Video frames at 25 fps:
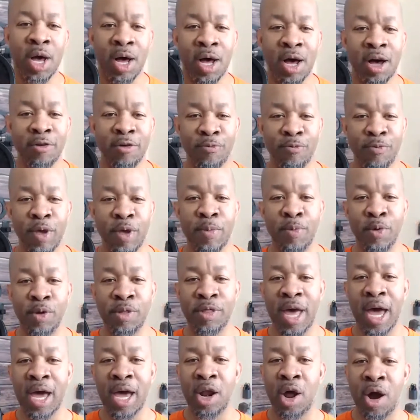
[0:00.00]
of people
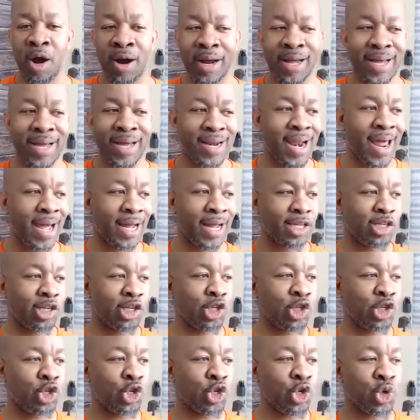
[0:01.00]
that are
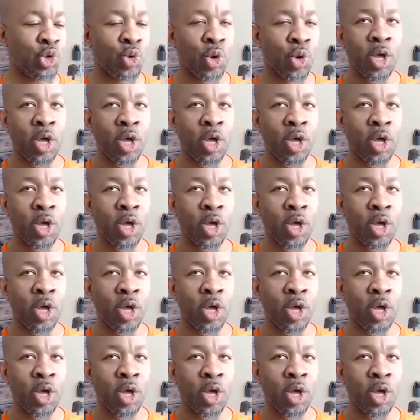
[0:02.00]
connected to you.